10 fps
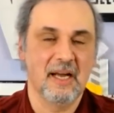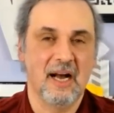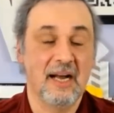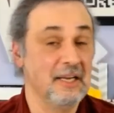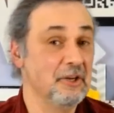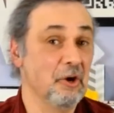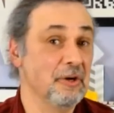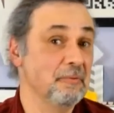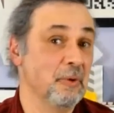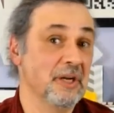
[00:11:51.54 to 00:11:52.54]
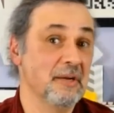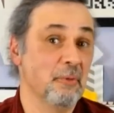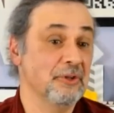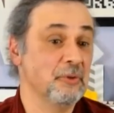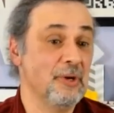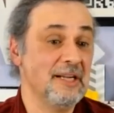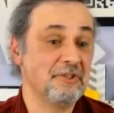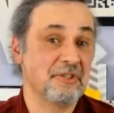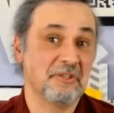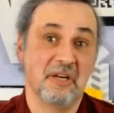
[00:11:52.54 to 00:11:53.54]
I didn't know it when I bought the
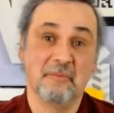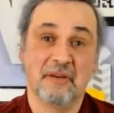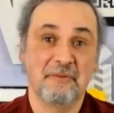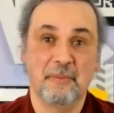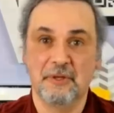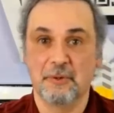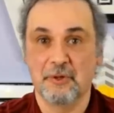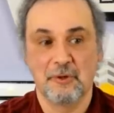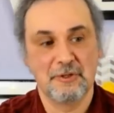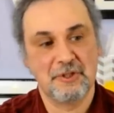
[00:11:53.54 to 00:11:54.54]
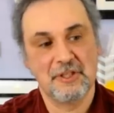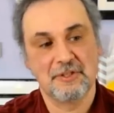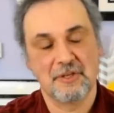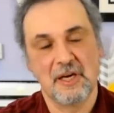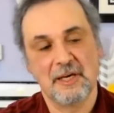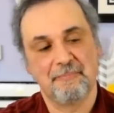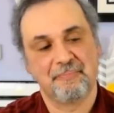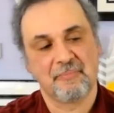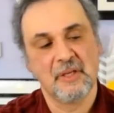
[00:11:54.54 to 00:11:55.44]
watch. I'm not familiar with the Longines line.